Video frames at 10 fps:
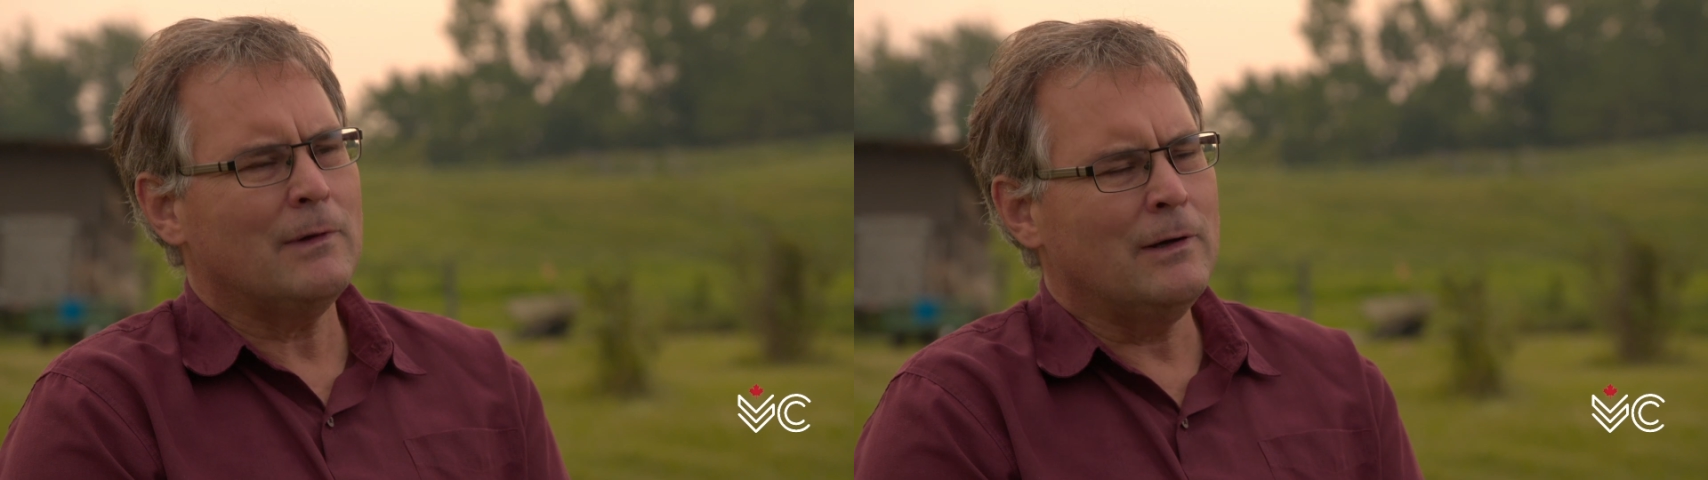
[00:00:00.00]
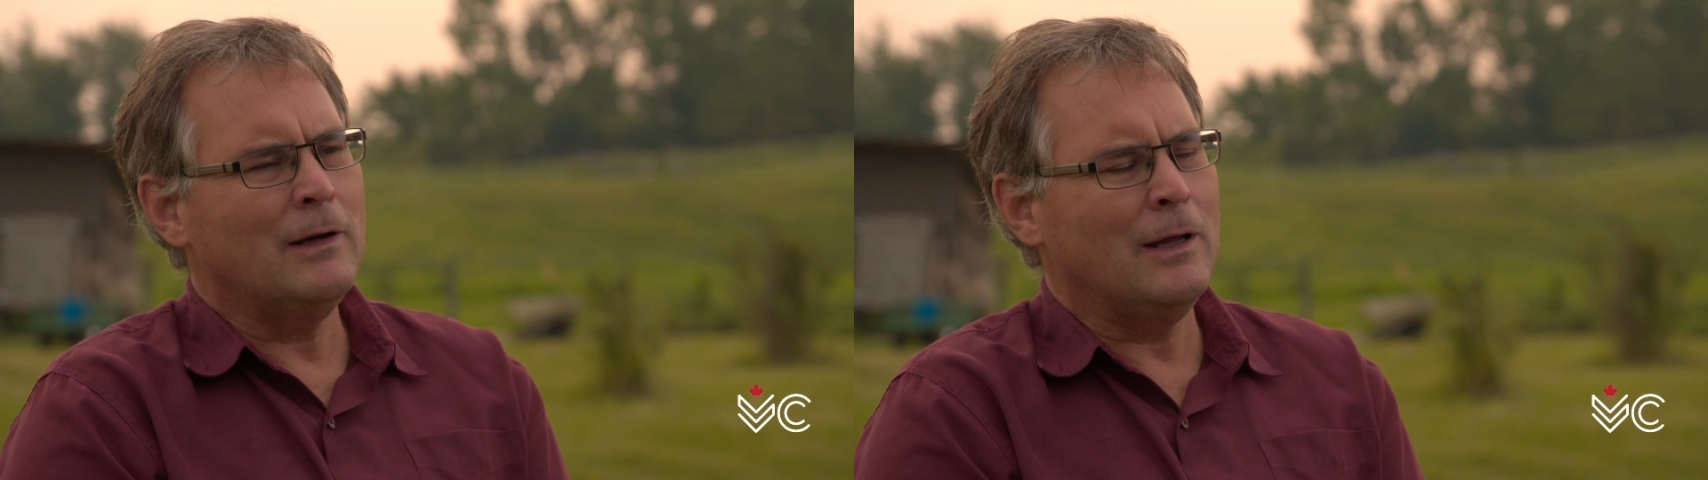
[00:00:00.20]

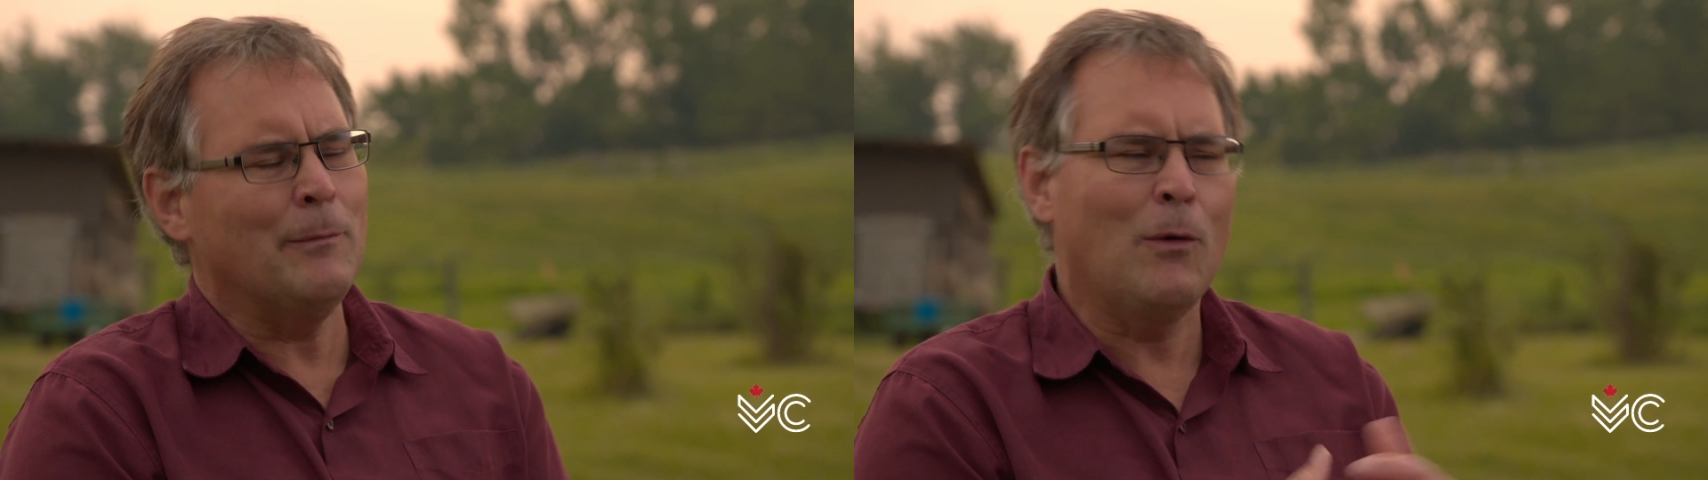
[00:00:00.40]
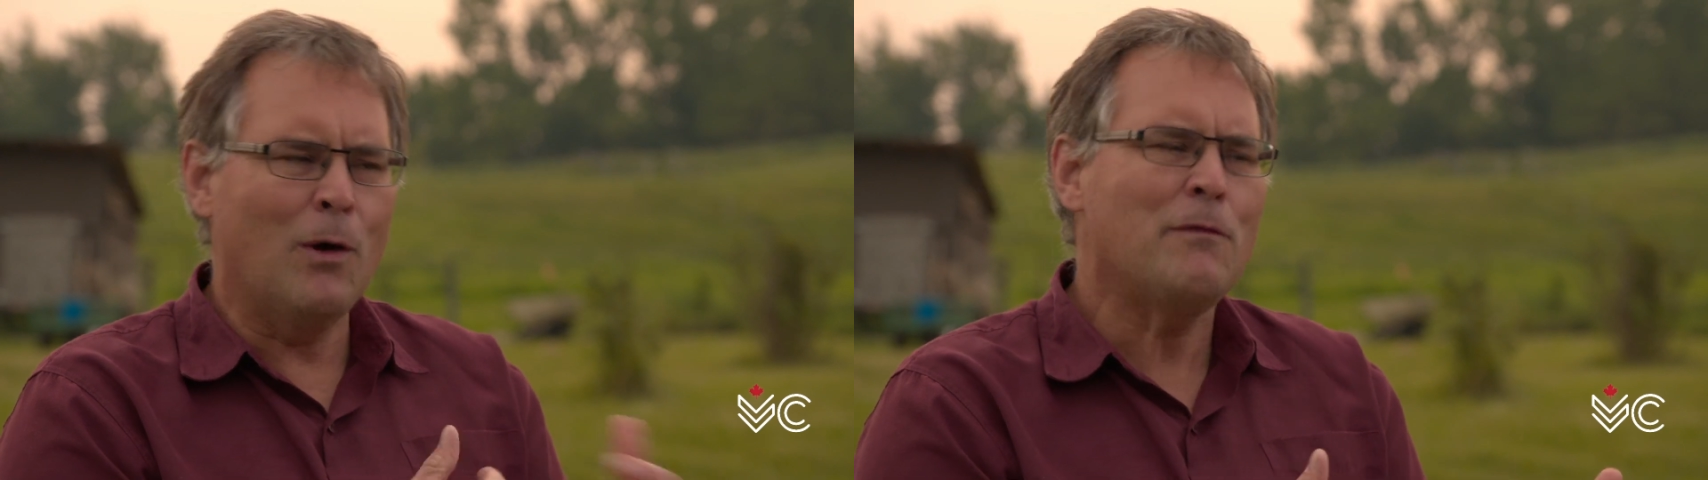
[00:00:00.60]
and
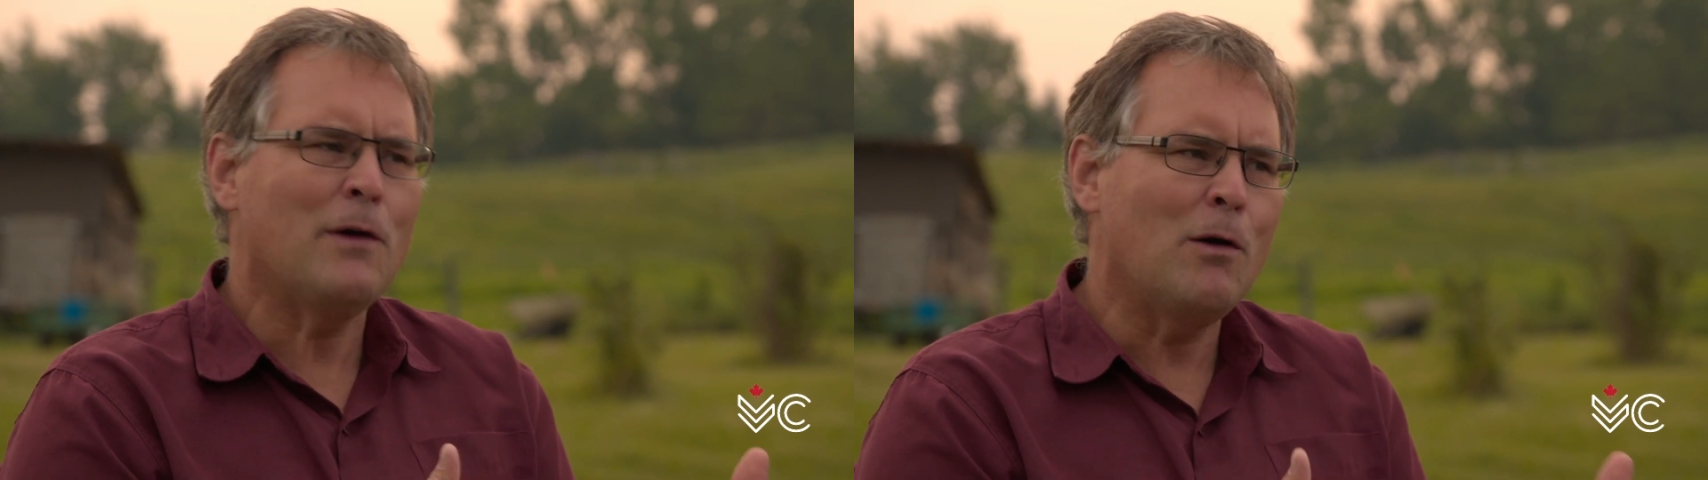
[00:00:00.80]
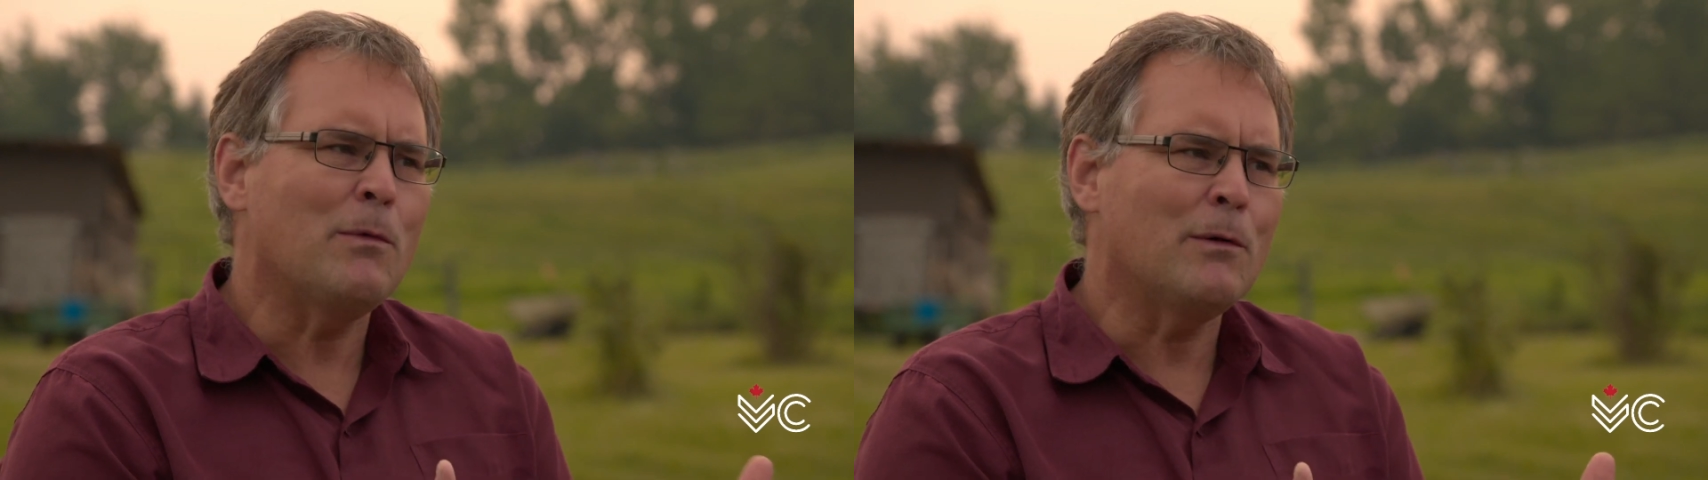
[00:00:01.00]
my wife
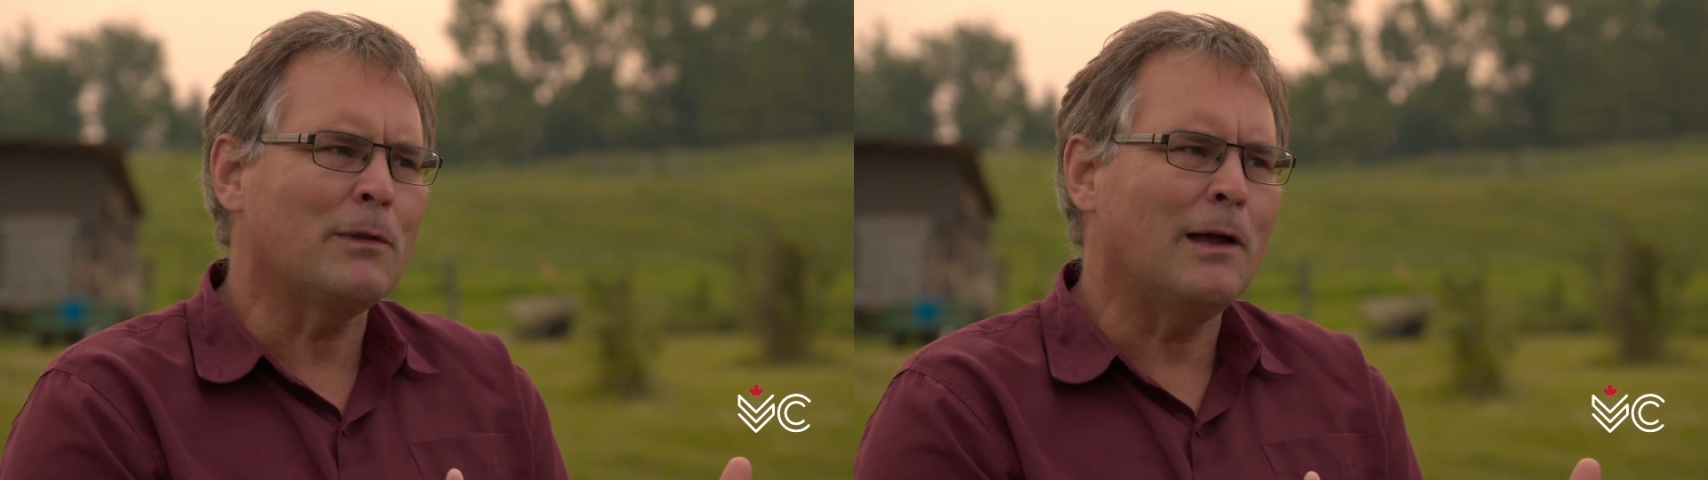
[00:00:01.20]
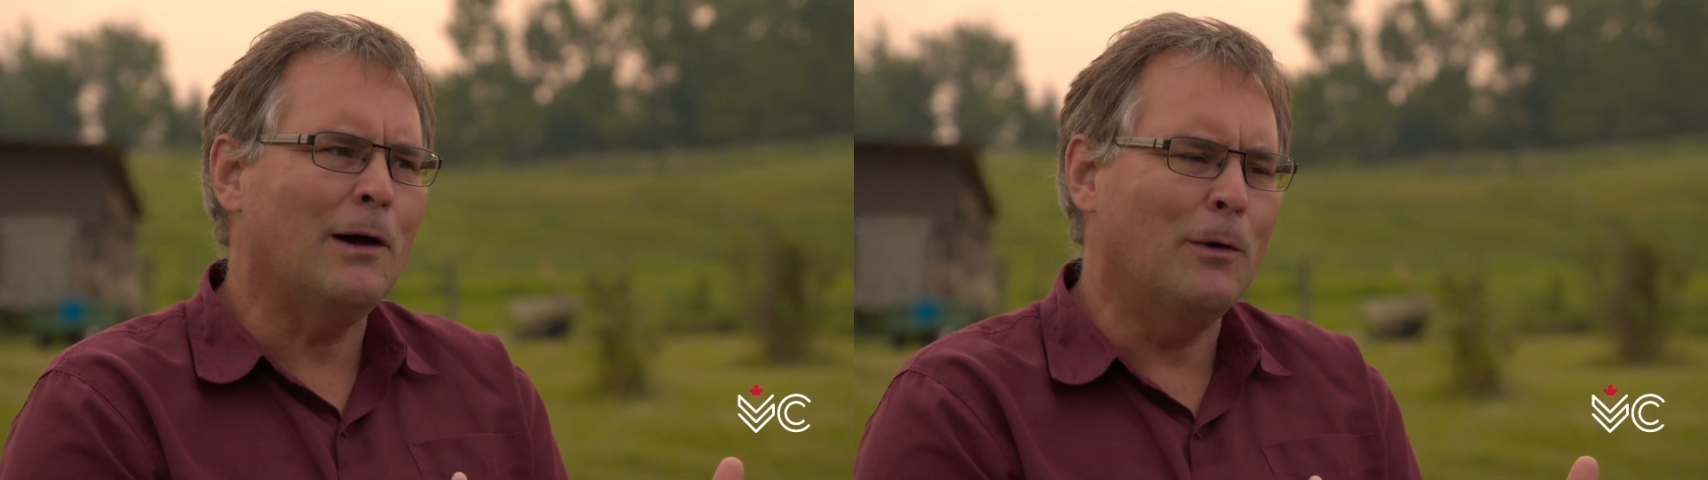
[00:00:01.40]
helped me
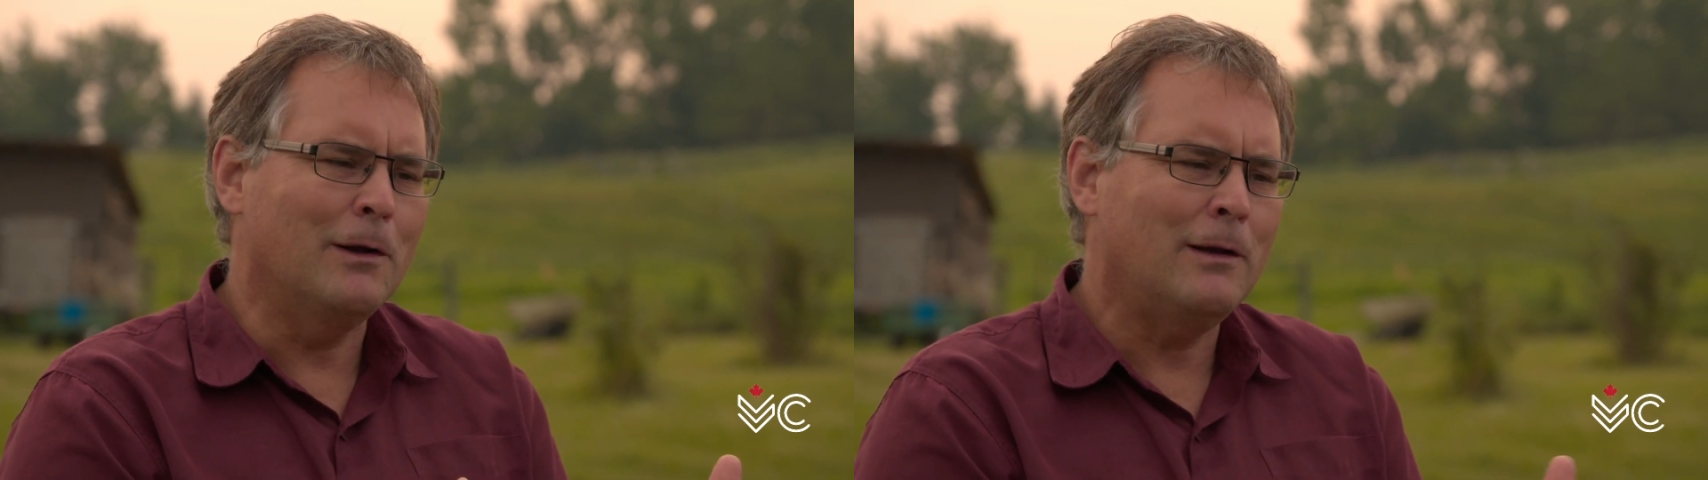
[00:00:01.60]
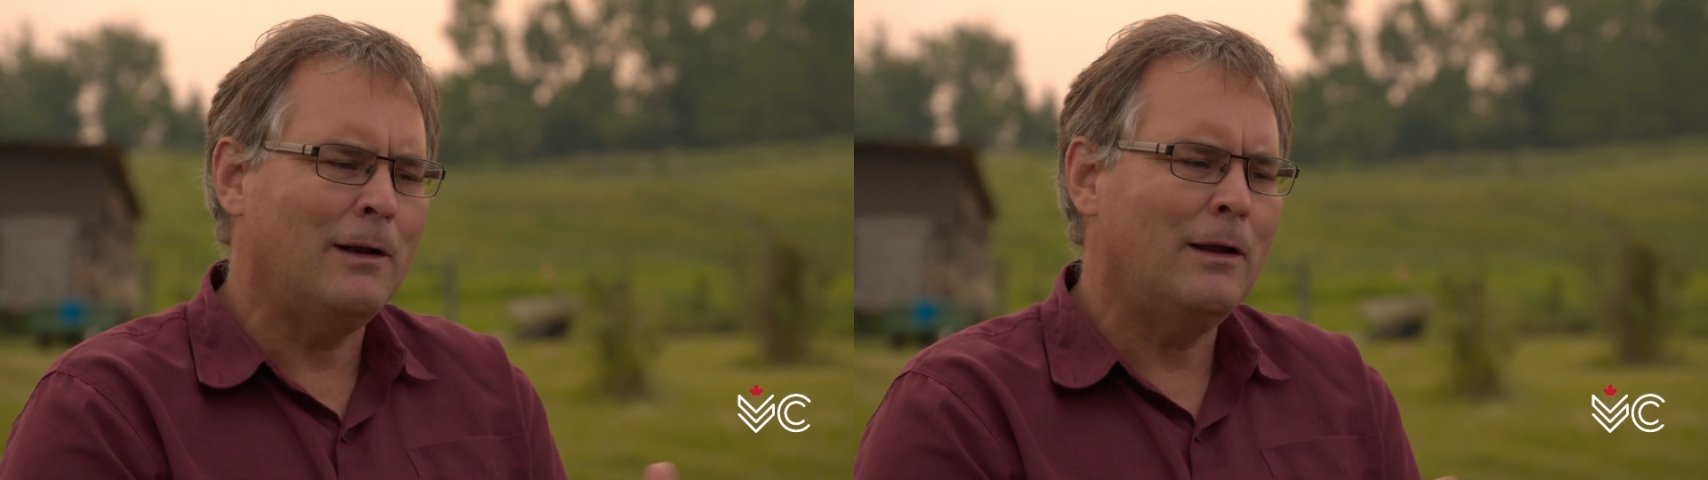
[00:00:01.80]
with that one.